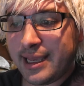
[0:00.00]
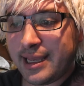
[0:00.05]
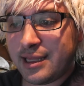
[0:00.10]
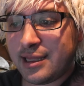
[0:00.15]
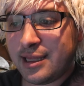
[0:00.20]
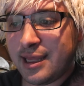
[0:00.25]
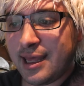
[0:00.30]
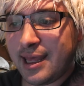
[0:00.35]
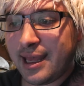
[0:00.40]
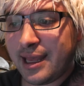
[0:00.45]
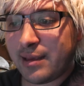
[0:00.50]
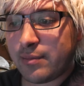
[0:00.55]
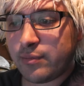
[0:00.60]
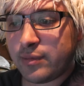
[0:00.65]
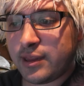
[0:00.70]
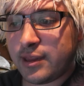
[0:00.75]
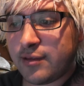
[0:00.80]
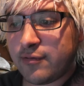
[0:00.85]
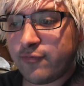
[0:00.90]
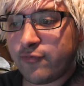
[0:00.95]
and
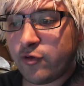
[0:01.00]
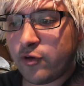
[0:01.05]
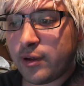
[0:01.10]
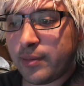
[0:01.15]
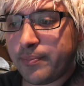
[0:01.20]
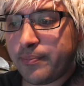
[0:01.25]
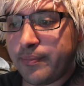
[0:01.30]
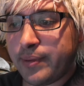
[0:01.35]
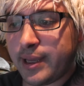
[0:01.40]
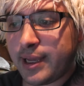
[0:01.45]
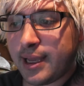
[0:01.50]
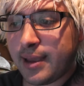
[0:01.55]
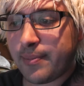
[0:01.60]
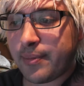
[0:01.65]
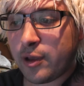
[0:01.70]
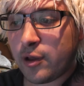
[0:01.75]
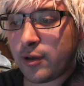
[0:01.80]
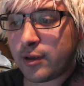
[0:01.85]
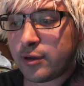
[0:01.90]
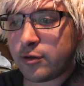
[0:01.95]
times for
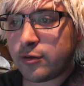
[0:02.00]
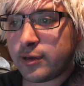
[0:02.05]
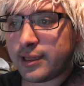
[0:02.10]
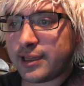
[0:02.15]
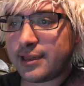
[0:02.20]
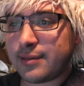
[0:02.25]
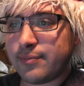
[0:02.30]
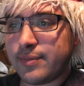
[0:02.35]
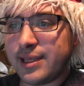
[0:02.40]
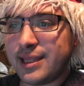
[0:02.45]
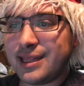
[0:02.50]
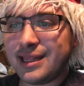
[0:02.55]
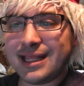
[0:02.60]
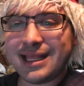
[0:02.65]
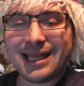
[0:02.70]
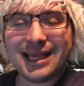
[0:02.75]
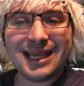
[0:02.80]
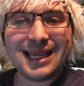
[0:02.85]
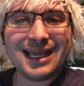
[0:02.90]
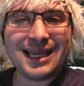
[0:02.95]
pickup on Christmas
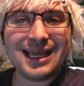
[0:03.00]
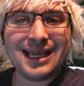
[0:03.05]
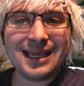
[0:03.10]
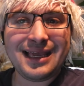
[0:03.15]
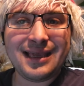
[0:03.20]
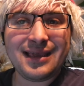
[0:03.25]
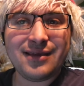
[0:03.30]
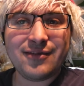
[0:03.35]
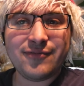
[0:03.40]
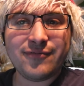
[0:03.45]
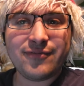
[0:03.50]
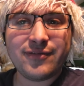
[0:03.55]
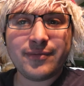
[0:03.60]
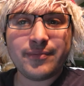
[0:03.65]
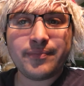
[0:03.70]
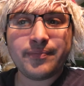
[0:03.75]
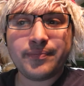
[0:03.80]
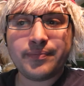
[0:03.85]
Eve.